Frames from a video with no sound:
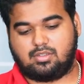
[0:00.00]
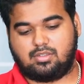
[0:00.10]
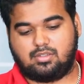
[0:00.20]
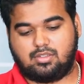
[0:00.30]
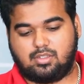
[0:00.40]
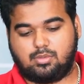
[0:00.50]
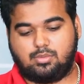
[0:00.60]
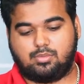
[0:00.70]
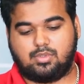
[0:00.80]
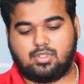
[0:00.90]
So
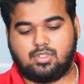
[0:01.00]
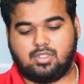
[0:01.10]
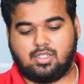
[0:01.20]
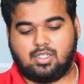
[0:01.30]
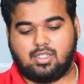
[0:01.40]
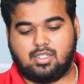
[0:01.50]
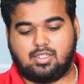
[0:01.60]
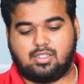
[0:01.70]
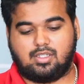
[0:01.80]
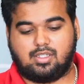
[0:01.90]

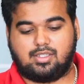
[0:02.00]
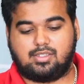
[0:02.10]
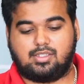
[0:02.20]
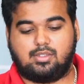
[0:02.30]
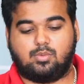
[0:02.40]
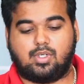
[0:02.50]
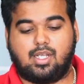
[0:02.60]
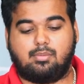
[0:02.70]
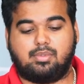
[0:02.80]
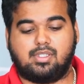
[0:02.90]
let's see what
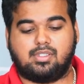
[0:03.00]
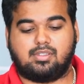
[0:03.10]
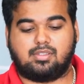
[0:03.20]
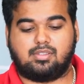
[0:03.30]
happens.